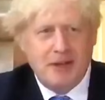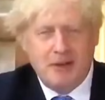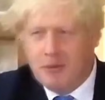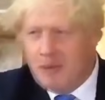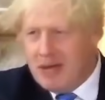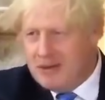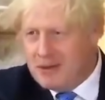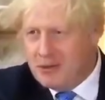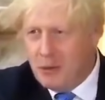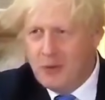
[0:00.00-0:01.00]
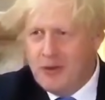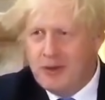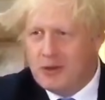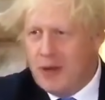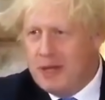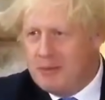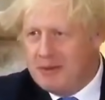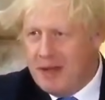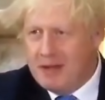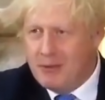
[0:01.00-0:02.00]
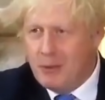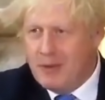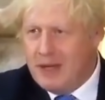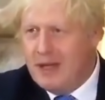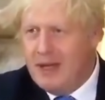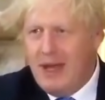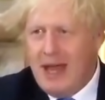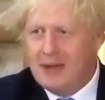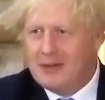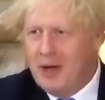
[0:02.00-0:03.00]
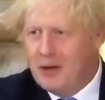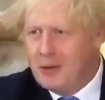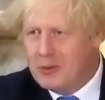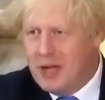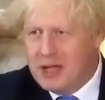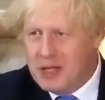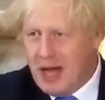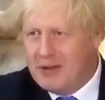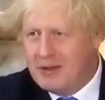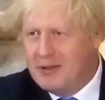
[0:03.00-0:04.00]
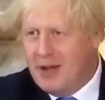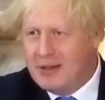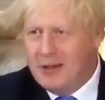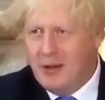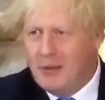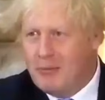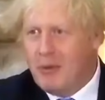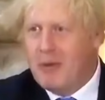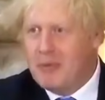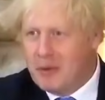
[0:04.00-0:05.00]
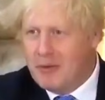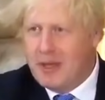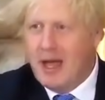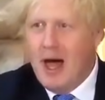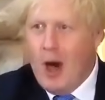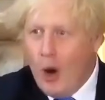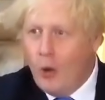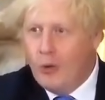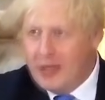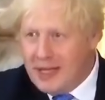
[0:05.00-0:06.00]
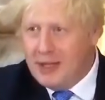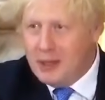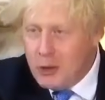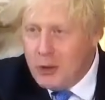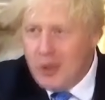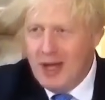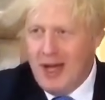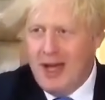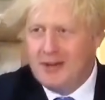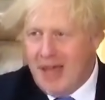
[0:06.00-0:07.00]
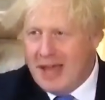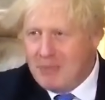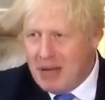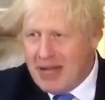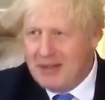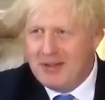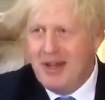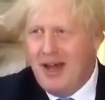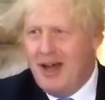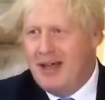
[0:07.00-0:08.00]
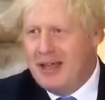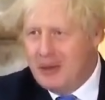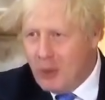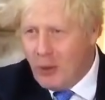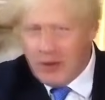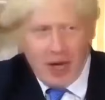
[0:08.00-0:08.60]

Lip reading: It remains extraordinary that 20% of all the external checks conducted on the perimeter of the whole EU take place in Northern